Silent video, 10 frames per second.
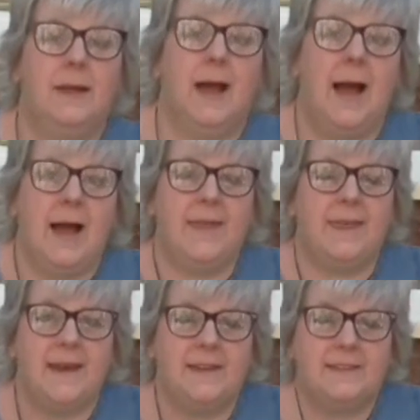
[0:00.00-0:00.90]
Hi
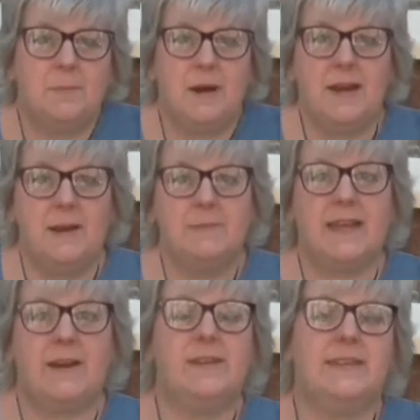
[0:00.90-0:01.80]
there, so my name's
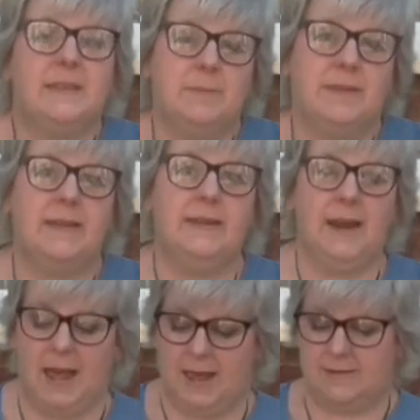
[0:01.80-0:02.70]
Karen Simpson
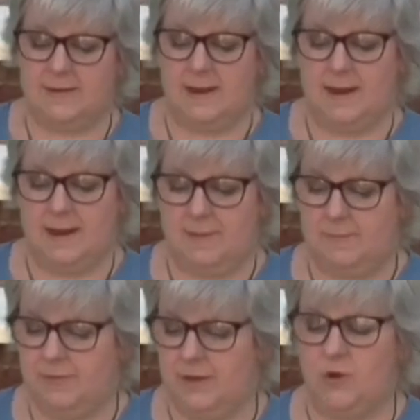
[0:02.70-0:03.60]
and I'm
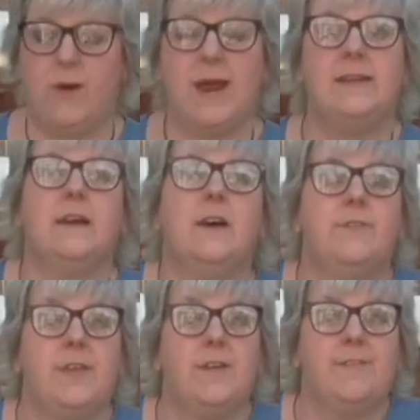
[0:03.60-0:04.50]
the creator of
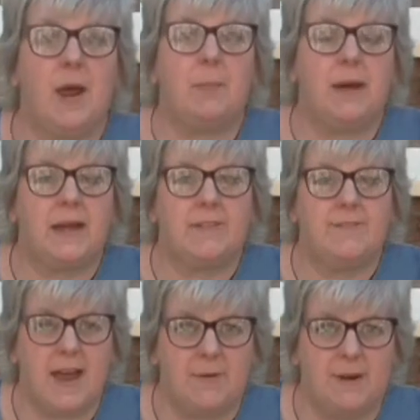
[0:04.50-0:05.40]
the Flat Pack
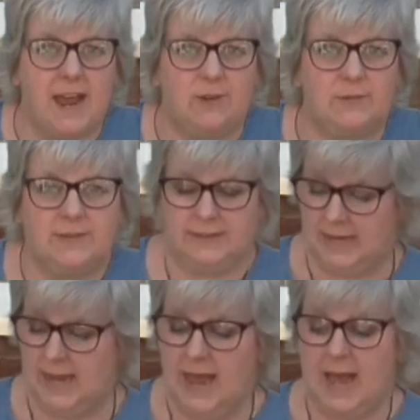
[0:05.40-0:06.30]
Fairy House,
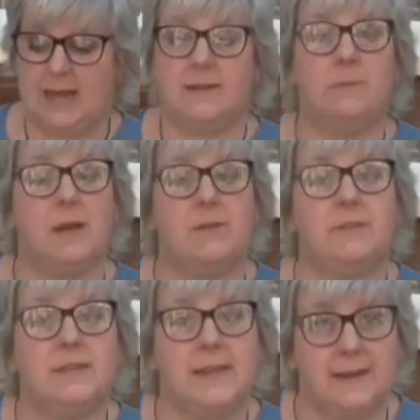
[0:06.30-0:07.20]
and I'm going
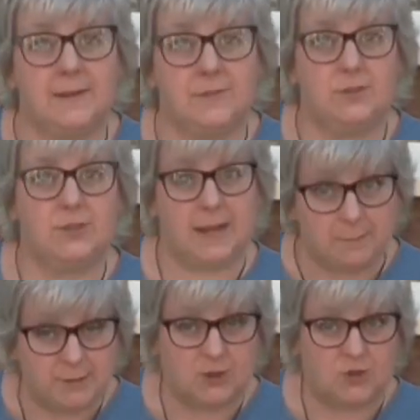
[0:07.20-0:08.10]
to now
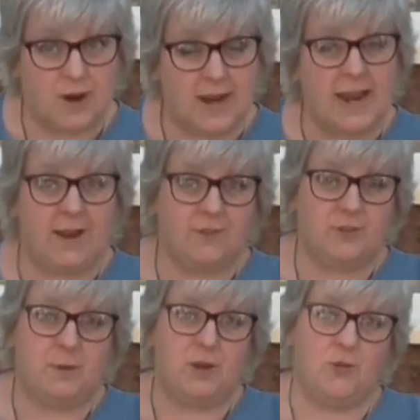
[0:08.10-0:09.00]
demonstrate how to
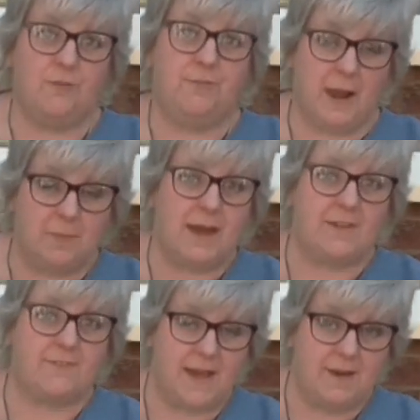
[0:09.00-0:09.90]
put your flat pack
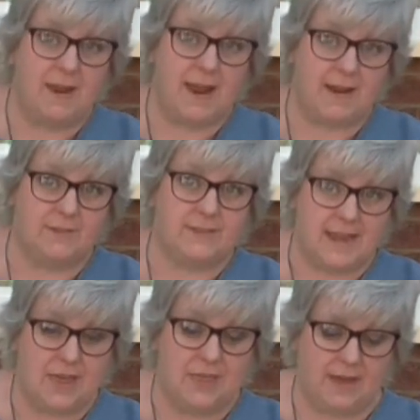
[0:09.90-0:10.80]
fairy house
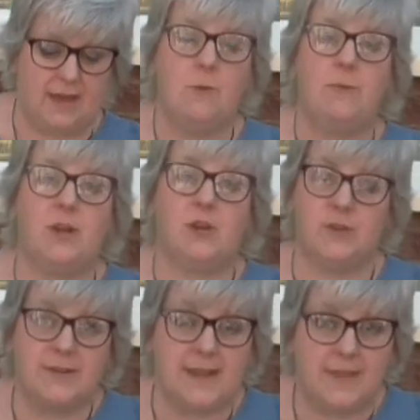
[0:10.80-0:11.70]
together, and we can do
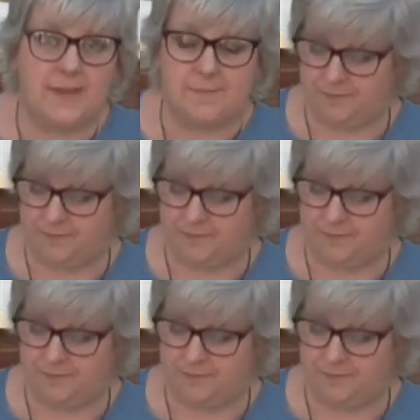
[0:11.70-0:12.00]
it together.